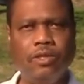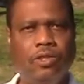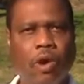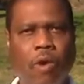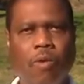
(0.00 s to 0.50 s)

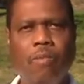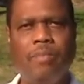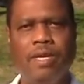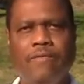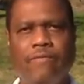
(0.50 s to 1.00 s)
Don't
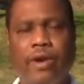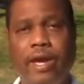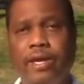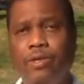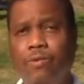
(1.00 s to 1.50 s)
be afraid,
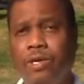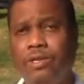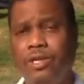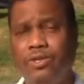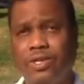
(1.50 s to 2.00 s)
and you want
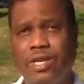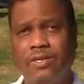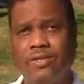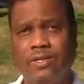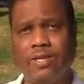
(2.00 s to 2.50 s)
to teach your
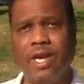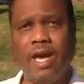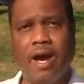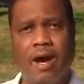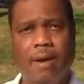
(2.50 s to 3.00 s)
kids this.
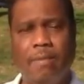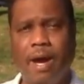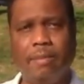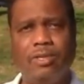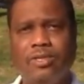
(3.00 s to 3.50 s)

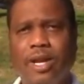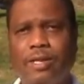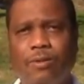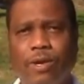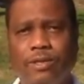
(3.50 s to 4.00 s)
I'm just
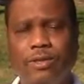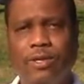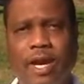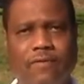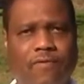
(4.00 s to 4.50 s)
like the rest of you
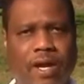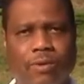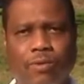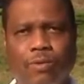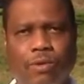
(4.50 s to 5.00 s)
guys.
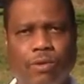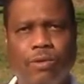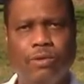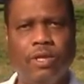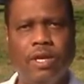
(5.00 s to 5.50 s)
Follow the
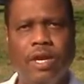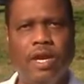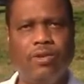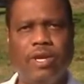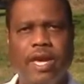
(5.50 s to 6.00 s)
rules,
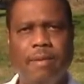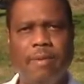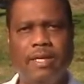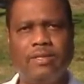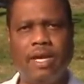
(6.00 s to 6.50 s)
and you can't
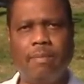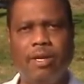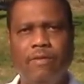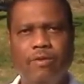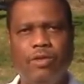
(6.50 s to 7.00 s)
mess up.
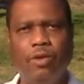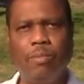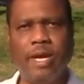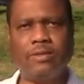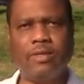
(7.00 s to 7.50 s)
And if you do
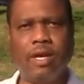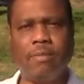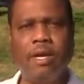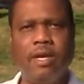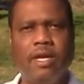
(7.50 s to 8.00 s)
mess
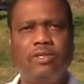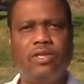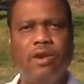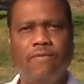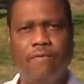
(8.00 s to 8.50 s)
up, it's
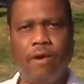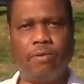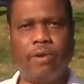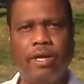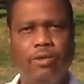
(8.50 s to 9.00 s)
their
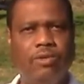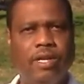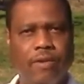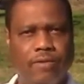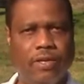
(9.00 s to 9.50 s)
fault, right? You
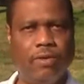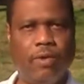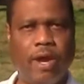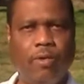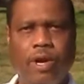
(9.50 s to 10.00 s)
did everything the
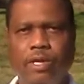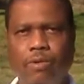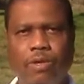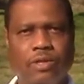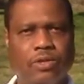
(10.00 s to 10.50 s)
right way.
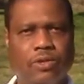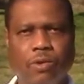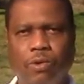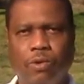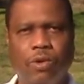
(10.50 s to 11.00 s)
You went to
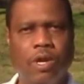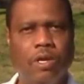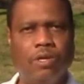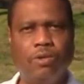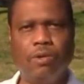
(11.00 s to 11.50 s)
school.
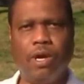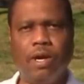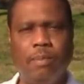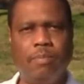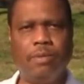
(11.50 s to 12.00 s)

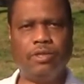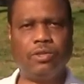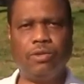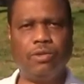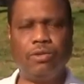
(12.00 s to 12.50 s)
You put
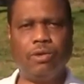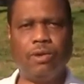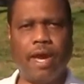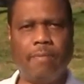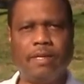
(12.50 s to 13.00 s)

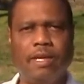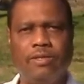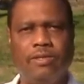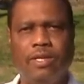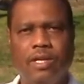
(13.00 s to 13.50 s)
your
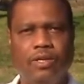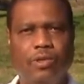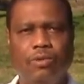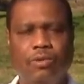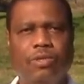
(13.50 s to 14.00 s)
applications in.
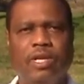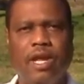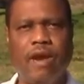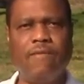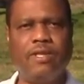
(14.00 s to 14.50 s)
You did
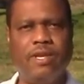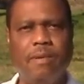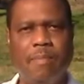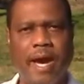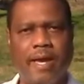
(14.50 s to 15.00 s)

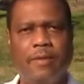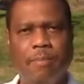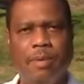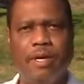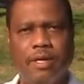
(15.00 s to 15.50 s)
everything by the
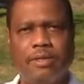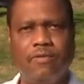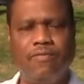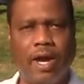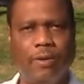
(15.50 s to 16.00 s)
books.
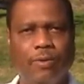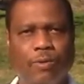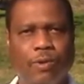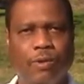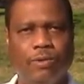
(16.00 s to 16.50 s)
You followed the
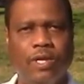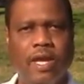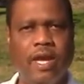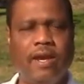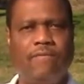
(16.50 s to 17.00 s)
rules,
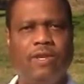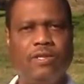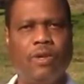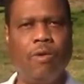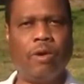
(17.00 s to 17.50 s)
and if
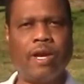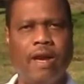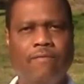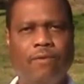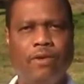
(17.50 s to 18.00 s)
things don't work
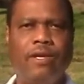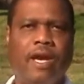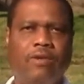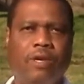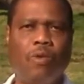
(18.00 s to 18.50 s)
out for you,
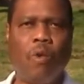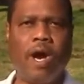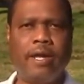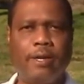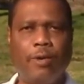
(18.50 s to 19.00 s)
now you can
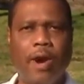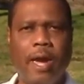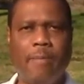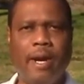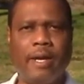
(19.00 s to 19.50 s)
whine and cry
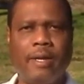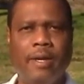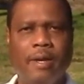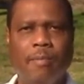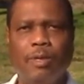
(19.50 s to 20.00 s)
about it.
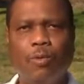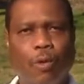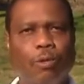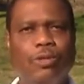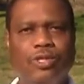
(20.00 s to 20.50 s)
But the
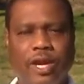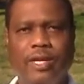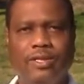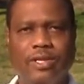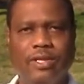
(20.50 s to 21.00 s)
world's
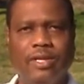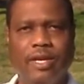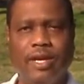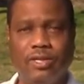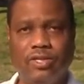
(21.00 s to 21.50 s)
changing,
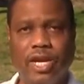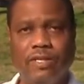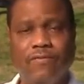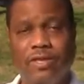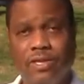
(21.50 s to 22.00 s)
and it's
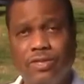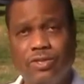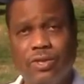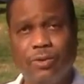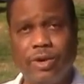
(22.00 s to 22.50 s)
changing for this
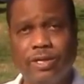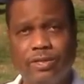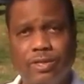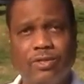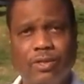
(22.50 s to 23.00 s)

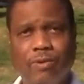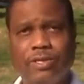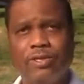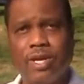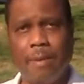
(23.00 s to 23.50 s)
generation. This
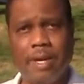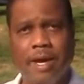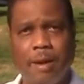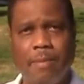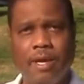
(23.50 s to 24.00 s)
generation is coming
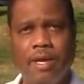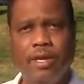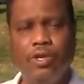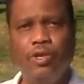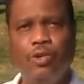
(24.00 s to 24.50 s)
up.
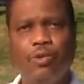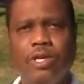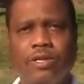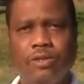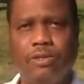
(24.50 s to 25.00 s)
You
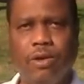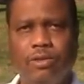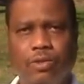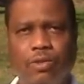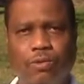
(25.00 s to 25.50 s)
get to
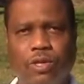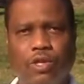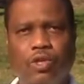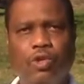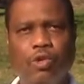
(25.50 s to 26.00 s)
start
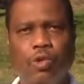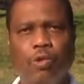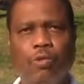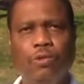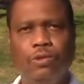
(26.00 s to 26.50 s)
choosing.
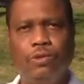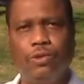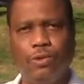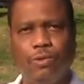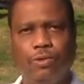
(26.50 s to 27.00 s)
You
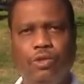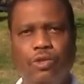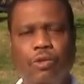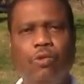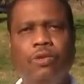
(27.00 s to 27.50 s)
choose.
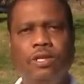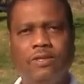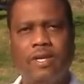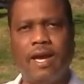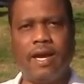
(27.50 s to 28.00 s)
You
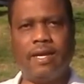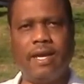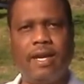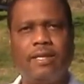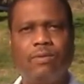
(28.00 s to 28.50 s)
decide,
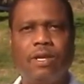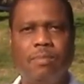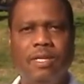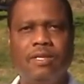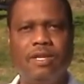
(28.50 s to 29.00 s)
and that's what's going to
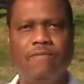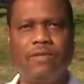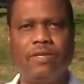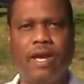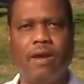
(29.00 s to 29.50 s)
be the
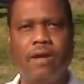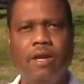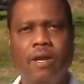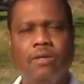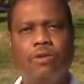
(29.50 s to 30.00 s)
difference now.
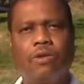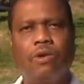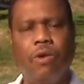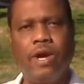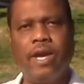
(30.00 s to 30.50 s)
So
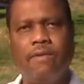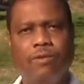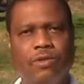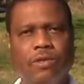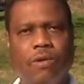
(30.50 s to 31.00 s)
go ahead, if
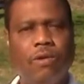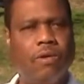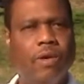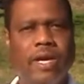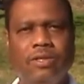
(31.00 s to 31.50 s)
you're solo,
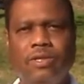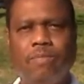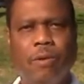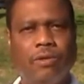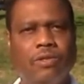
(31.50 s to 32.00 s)
go ahead and
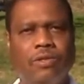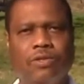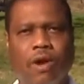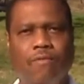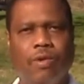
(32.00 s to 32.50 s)
just purchase the
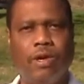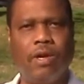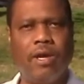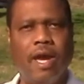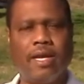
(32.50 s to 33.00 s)
software.
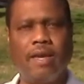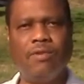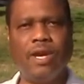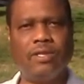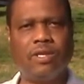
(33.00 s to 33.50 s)
I gave
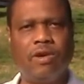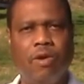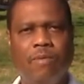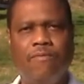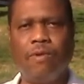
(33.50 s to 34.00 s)
you guys the
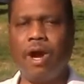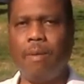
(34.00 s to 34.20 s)
code before.